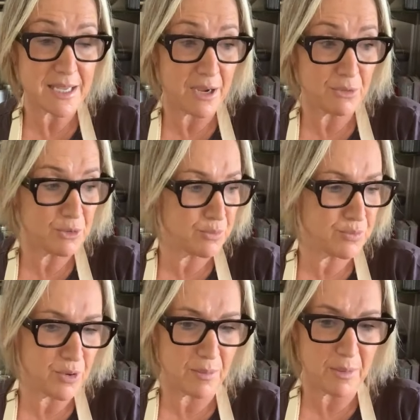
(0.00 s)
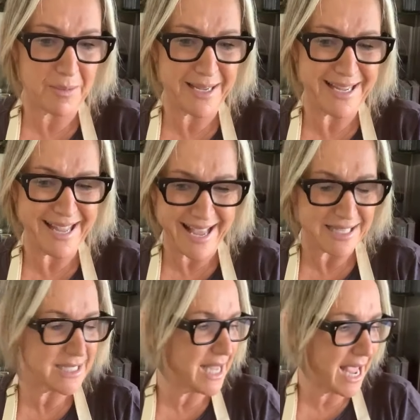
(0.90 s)
I would probably
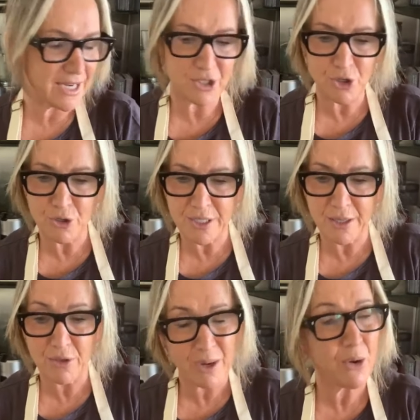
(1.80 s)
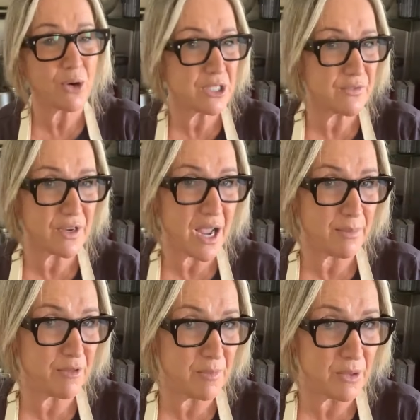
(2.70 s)
guess at using 3/4
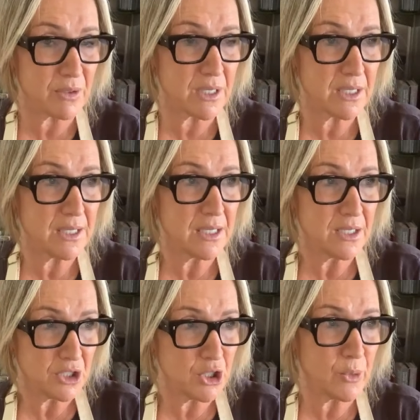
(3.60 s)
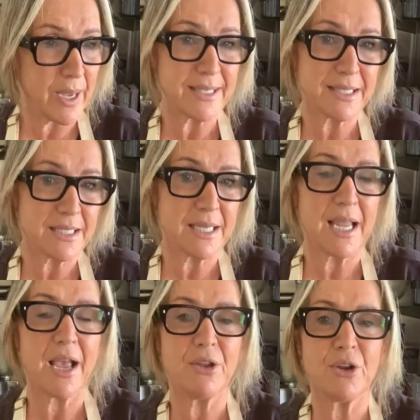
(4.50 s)
cup of milk, 2 eggs, and see
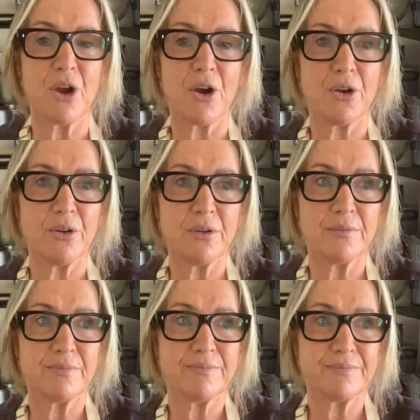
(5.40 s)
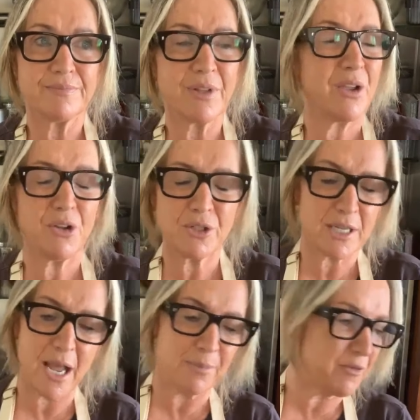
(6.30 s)
how you go. No, use
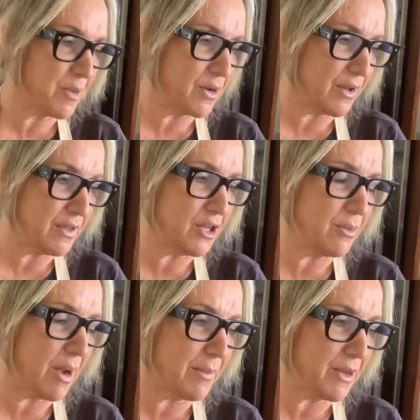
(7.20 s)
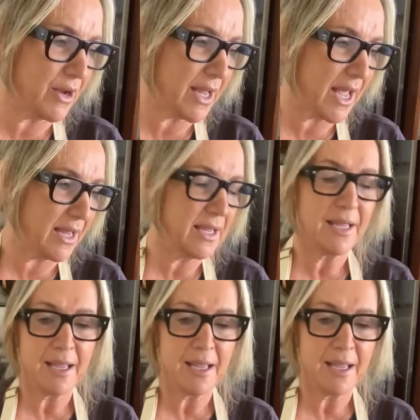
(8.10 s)
a cup of milk. I think you might be okay.